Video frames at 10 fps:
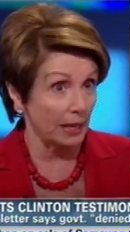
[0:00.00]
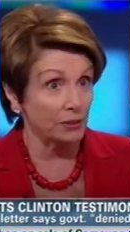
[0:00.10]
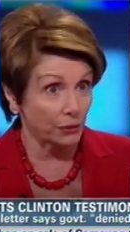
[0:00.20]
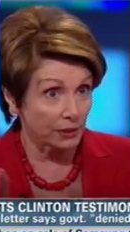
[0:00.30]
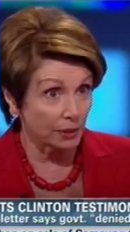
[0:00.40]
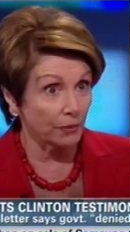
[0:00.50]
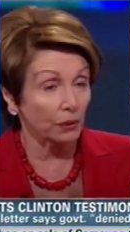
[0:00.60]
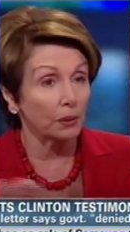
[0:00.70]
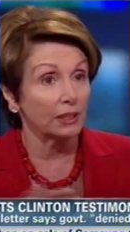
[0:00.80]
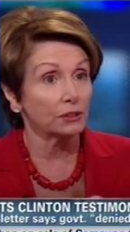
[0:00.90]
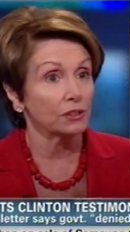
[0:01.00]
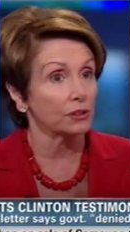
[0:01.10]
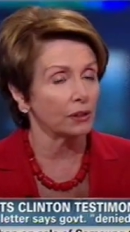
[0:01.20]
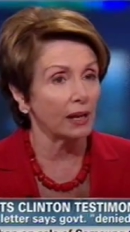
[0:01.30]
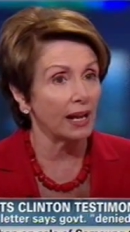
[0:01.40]
answering some of the
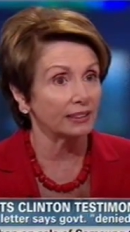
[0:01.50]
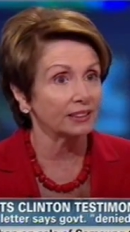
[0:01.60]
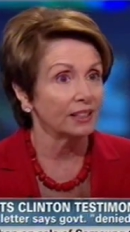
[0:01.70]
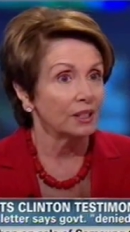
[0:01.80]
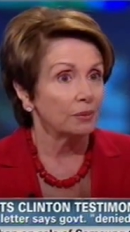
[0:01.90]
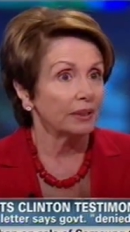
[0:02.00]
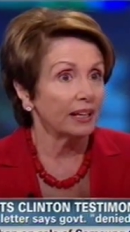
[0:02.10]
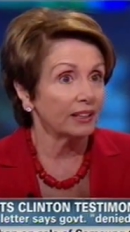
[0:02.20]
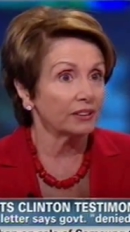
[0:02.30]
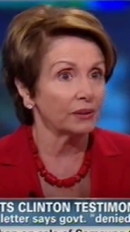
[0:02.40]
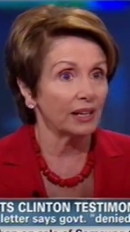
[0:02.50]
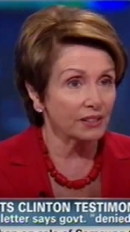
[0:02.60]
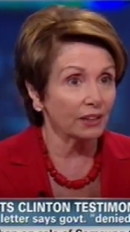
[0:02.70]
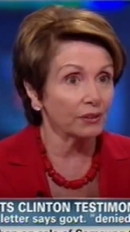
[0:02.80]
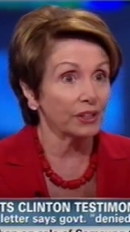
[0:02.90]
questions that are asked. But how can you
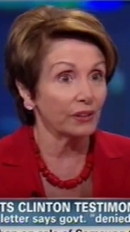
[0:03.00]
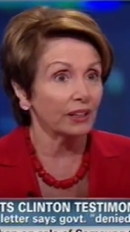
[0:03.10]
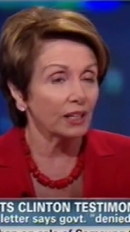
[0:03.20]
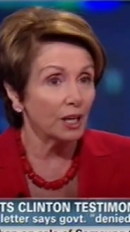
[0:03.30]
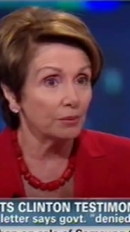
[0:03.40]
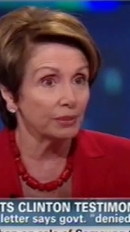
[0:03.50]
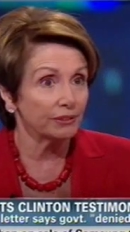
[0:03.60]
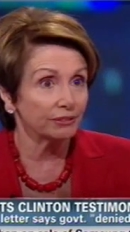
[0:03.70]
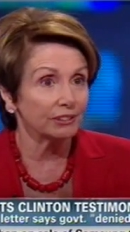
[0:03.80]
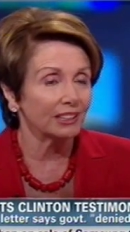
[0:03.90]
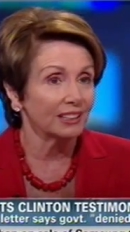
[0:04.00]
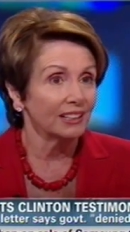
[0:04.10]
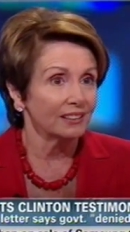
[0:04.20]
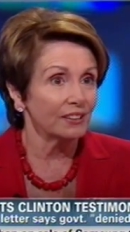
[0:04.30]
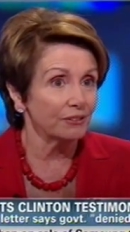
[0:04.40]
ask the Secretary to come before
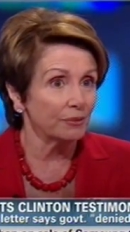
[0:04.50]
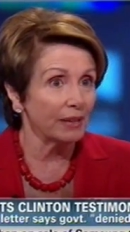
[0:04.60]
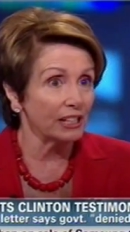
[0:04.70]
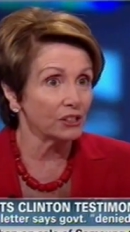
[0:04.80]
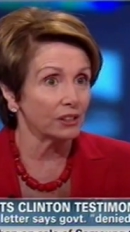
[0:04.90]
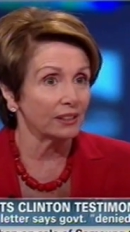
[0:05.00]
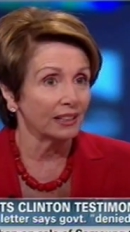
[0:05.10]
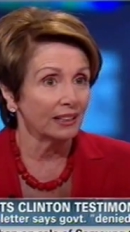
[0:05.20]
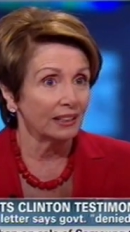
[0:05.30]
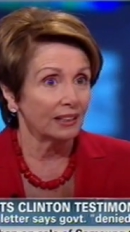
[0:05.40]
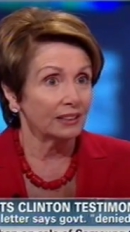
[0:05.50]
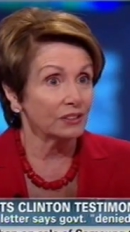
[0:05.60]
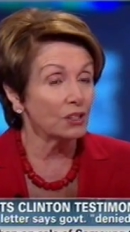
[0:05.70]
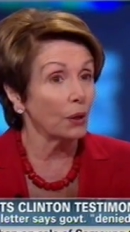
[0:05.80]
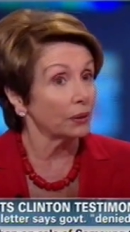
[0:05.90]
the information
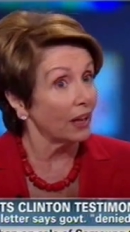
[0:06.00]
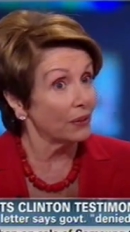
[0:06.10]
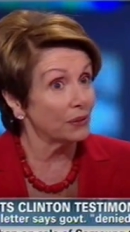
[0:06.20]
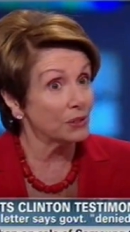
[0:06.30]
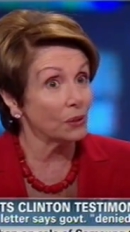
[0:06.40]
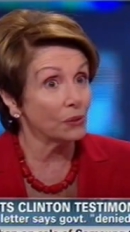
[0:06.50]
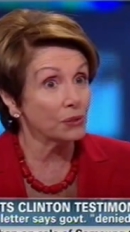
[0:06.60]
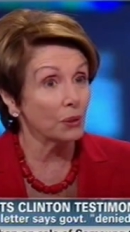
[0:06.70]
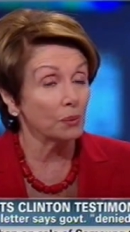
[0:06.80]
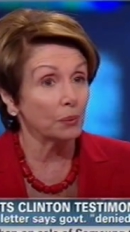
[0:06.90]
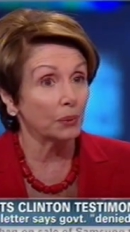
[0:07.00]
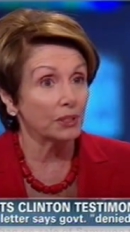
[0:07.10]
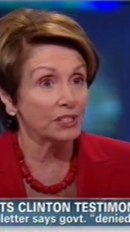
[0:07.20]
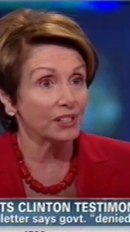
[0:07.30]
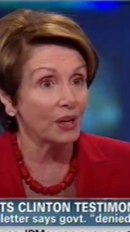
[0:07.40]
is known? Now, I thought it's also
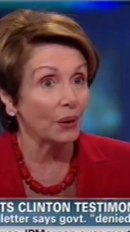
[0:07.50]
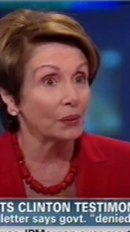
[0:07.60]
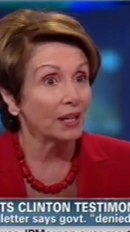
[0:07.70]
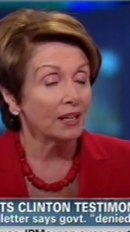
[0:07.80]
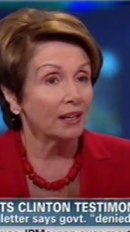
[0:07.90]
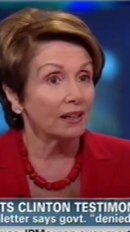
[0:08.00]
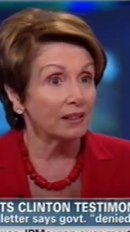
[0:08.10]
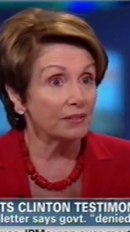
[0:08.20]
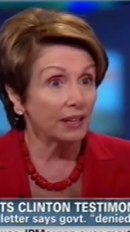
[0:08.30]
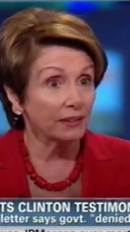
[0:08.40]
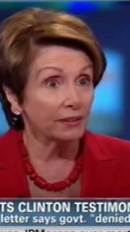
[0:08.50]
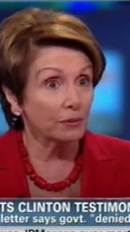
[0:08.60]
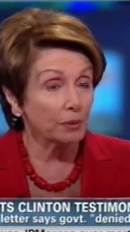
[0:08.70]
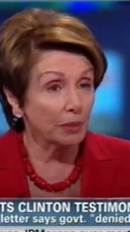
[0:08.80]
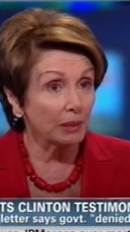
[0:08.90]
important to note that
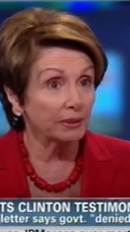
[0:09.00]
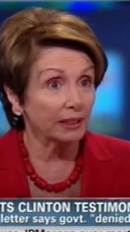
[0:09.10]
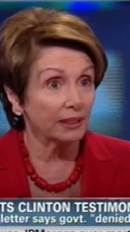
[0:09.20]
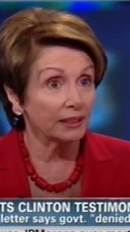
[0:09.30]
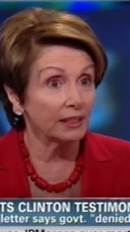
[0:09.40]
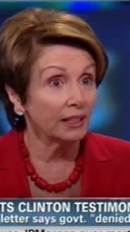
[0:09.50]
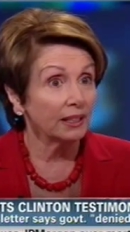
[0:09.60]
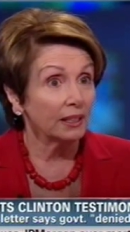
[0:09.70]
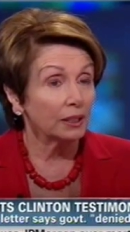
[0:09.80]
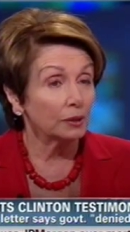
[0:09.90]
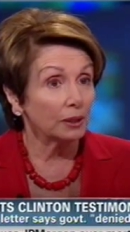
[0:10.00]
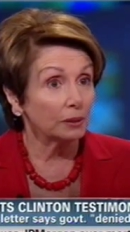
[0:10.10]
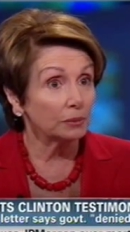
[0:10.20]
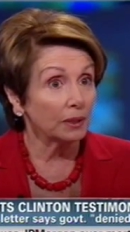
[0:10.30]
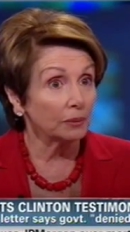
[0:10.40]
the Republican
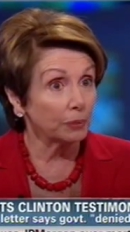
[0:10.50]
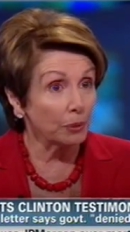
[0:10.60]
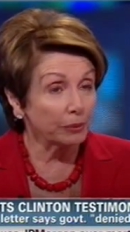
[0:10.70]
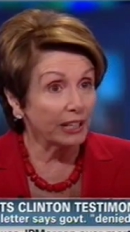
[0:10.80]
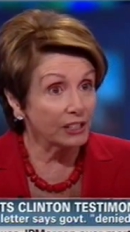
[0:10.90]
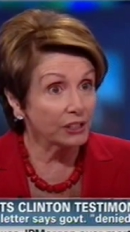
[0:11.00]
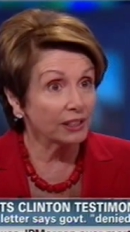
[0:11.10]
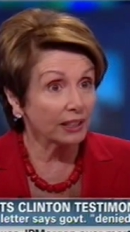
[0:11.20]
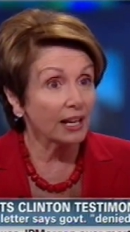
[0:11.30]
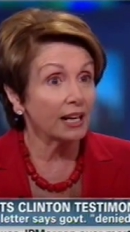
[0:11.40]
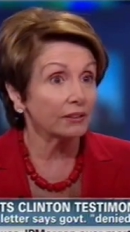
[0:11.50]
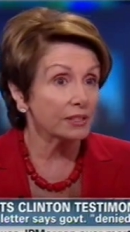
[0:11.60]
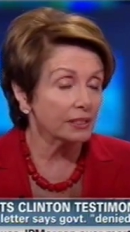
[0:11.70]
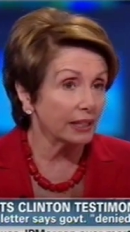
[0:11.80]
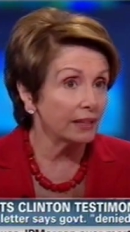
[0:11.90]
appropriation in Congress